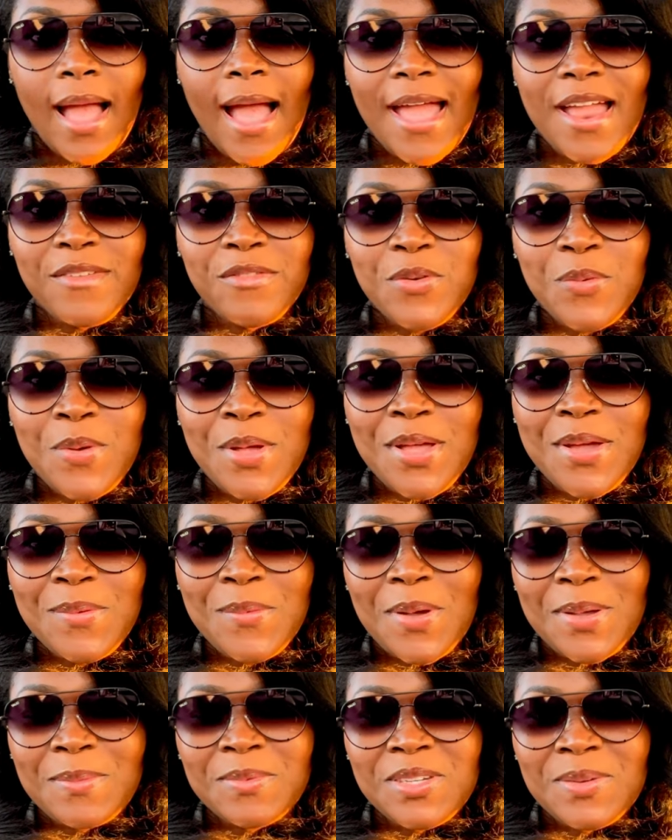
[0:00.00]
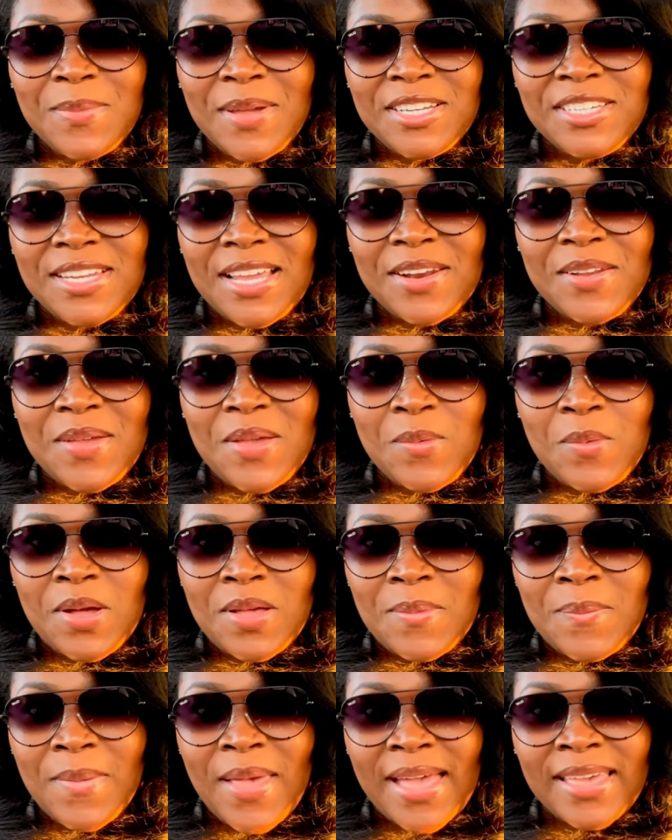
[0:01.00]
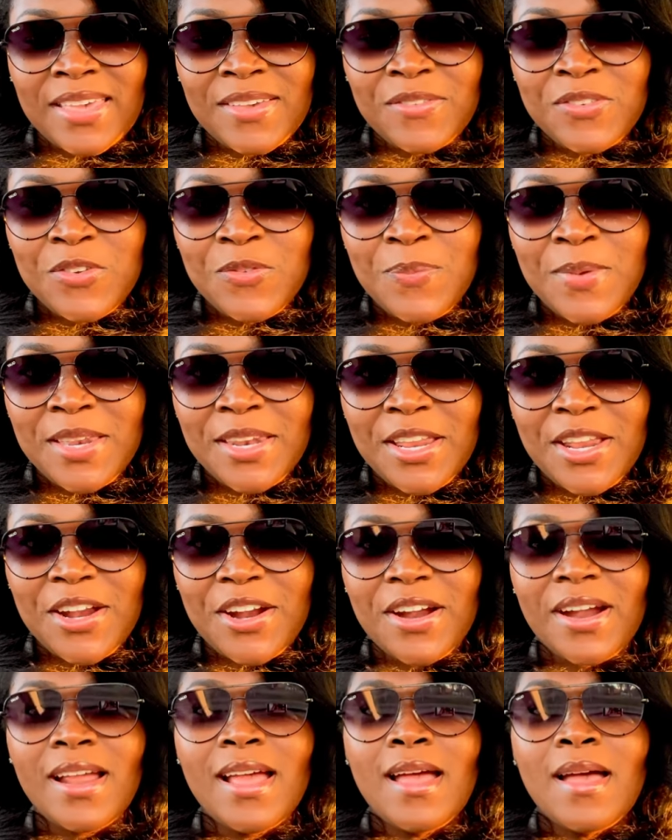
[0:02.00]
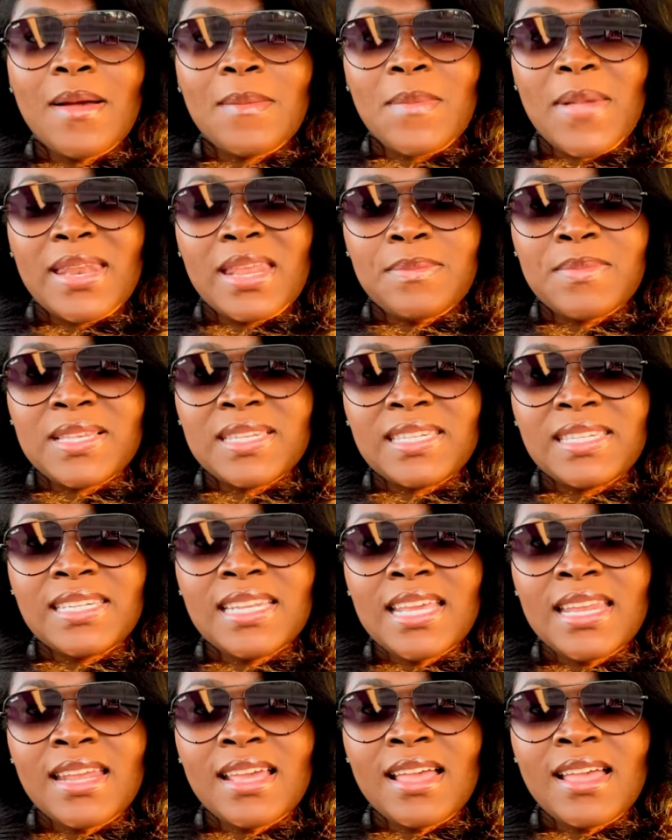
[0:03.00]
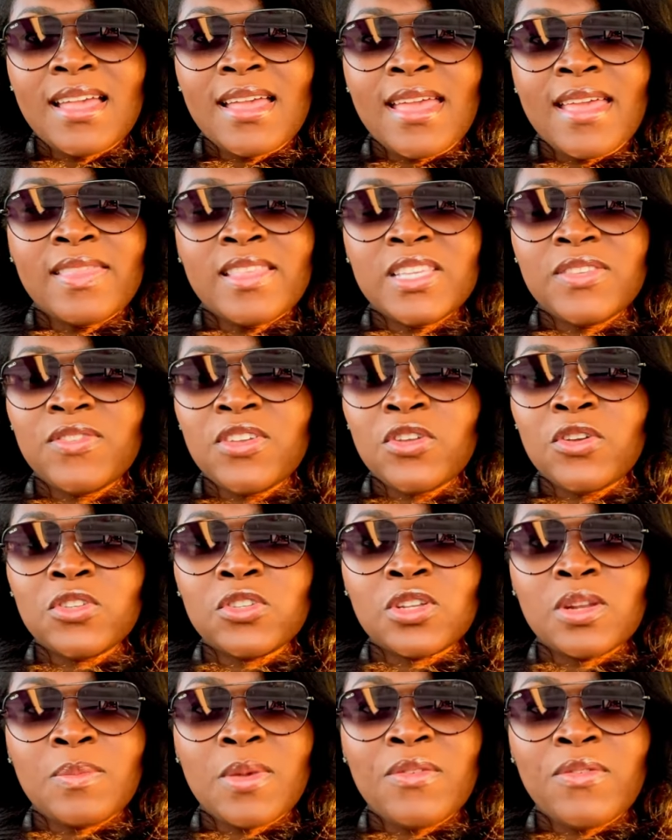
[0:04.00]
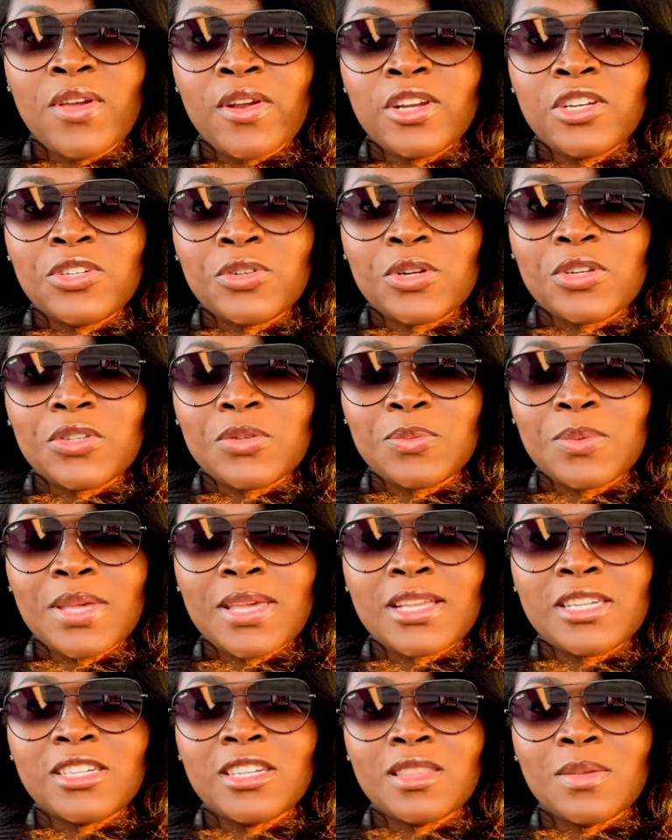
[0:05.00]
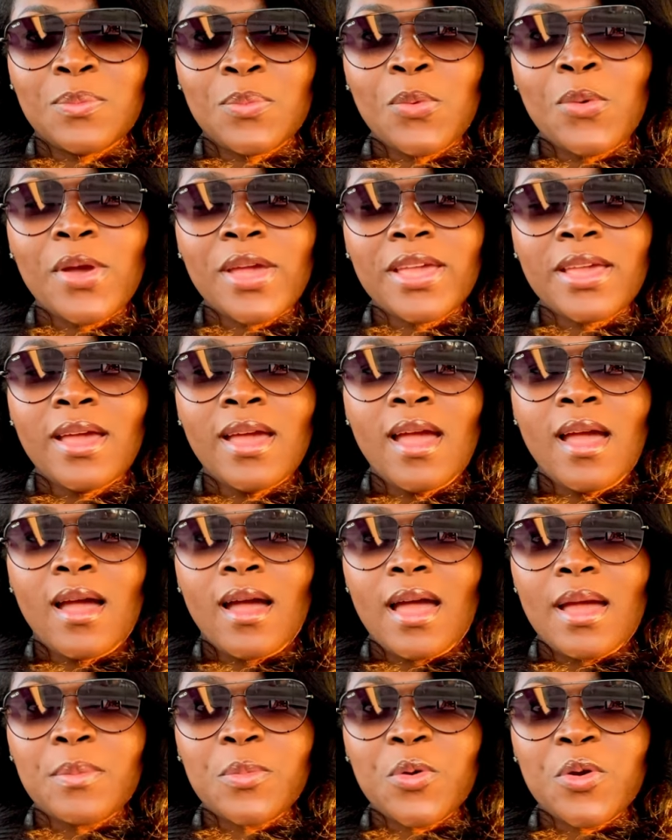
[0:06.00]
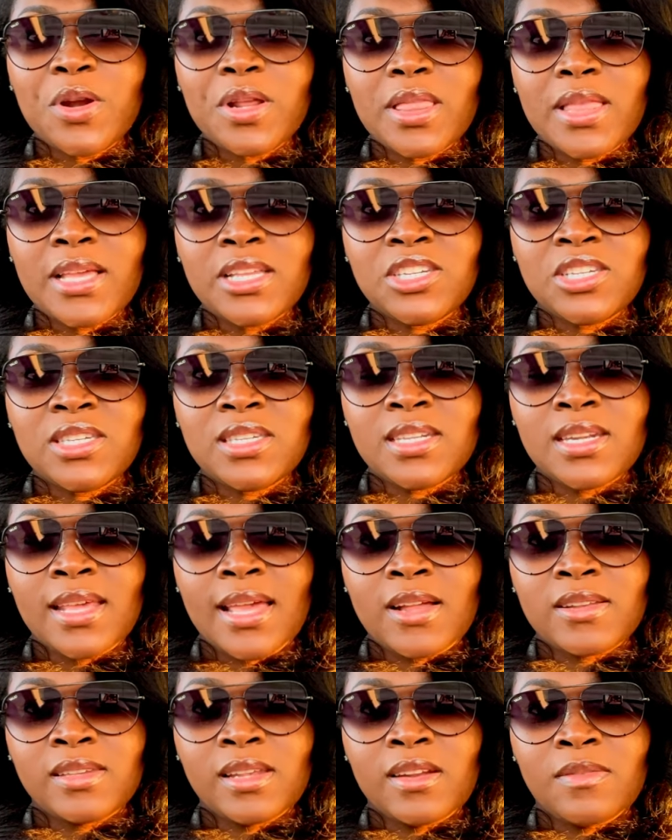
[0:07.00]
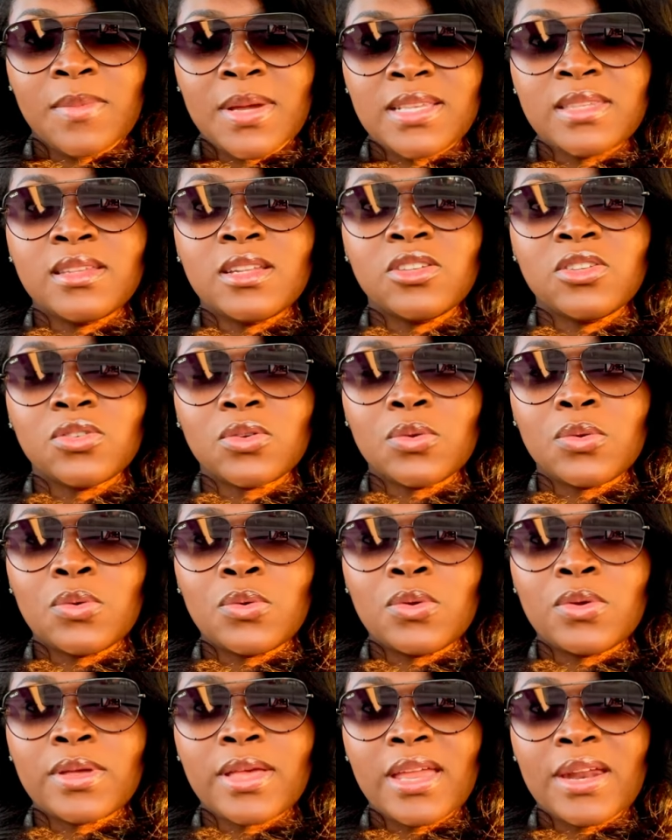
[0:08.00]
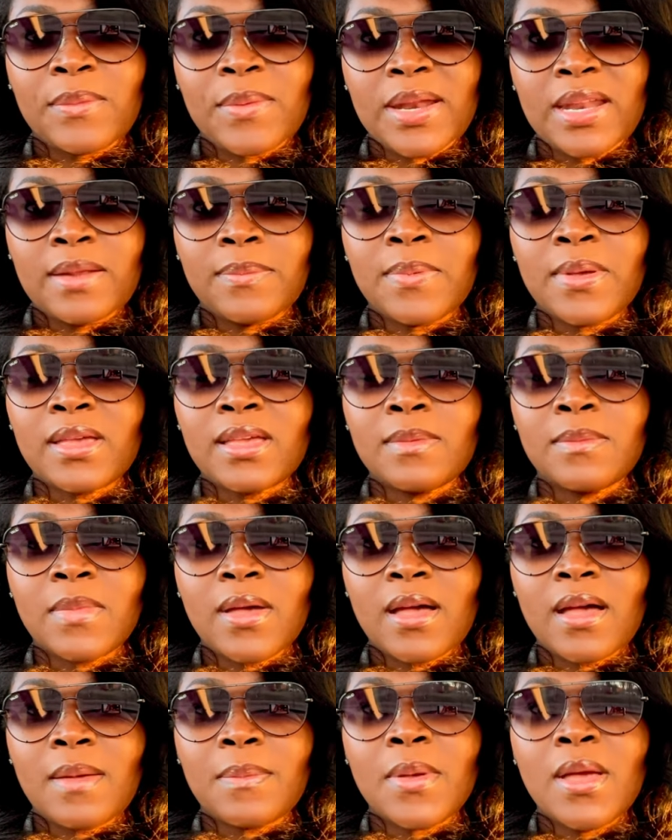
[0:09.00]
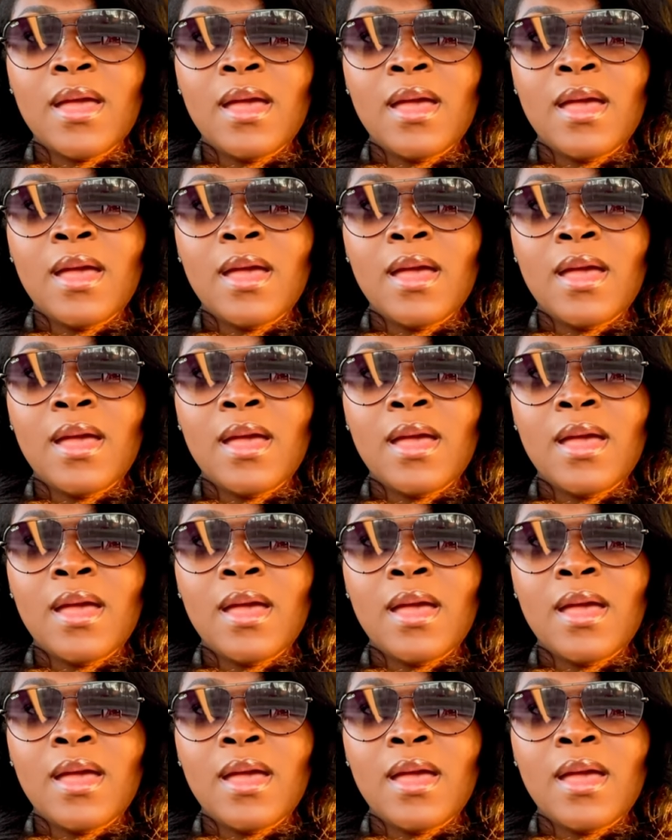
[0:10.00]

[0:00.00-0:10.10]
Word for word: hi everyone welcome to my channel and welcome back if you've been here my name is dina and this video is going to be very short sweet and to the point i'm currently just sitting outside of my son's school getting ready to pick him up